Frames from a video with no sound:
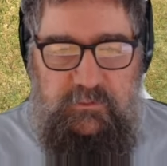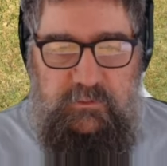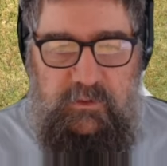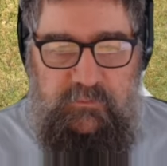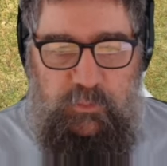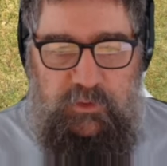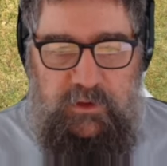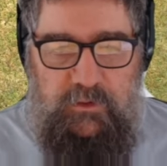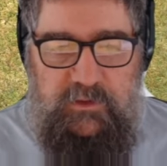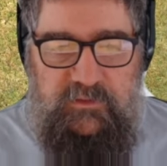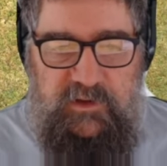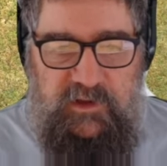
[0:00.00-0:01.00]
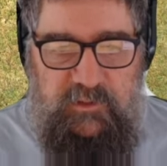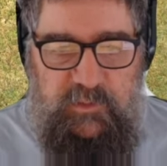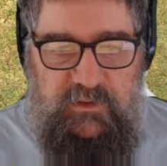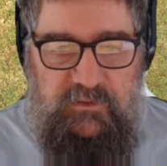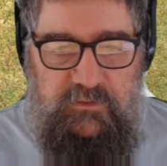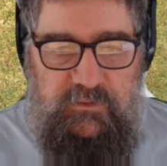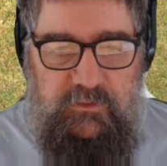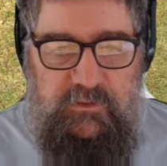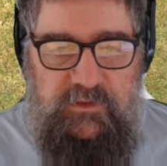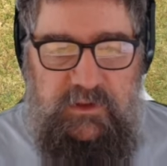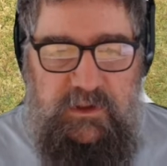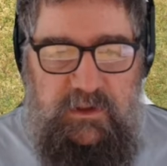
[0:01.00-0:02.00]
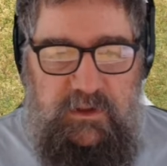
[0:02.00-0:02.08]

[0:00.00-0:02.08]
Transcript: Ooh, everybody likes to get a bit dirty.